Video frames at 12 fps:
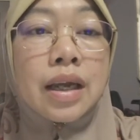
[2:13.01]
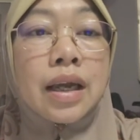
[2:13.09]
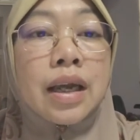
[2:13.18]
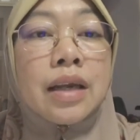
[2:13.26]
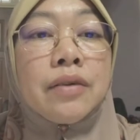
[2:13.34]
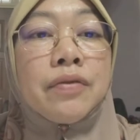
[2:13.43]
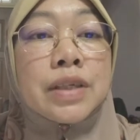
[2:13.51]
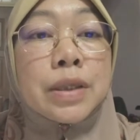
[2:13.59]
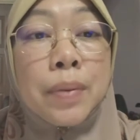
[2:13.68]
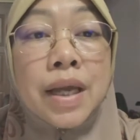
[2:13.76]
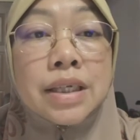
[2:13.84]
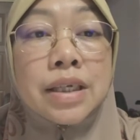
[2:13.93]
and
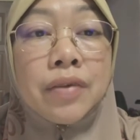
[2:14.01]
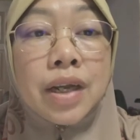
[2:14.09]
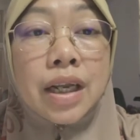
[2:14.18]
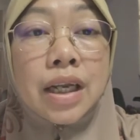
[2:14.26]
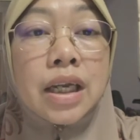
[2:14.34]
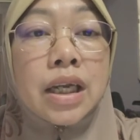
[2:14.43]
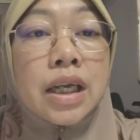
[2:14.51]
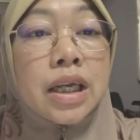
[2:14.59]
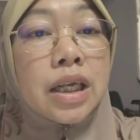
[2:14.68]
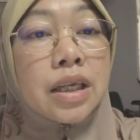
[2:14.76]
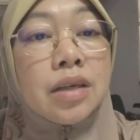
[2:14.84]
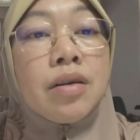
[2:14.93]
specifically
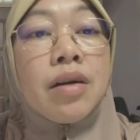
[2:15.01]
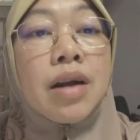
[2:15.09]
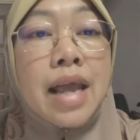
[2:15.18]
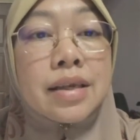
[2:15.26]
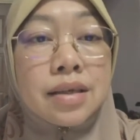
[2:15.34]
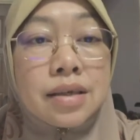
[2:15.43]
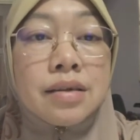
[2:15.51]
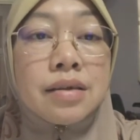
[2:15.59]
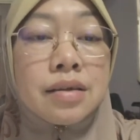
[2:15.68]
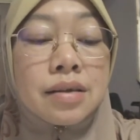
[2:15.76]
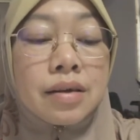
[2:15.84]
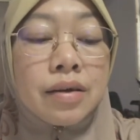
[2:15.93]
in your lessons.
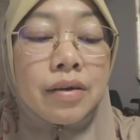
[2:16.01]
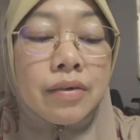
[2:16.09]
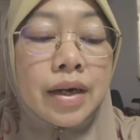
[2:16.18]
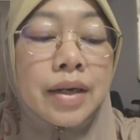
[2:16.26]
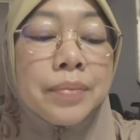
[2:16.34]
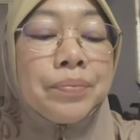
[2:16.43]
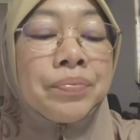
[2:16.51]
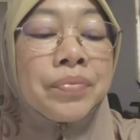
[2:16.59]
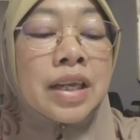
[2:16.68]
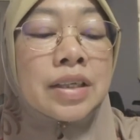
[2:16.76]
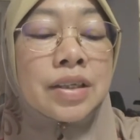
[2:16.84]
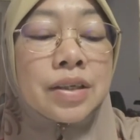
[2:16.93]
Alright,
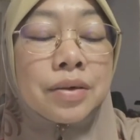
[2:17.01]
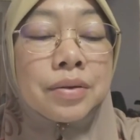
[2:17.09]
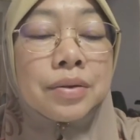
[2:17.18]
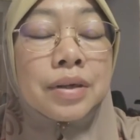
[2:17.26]
so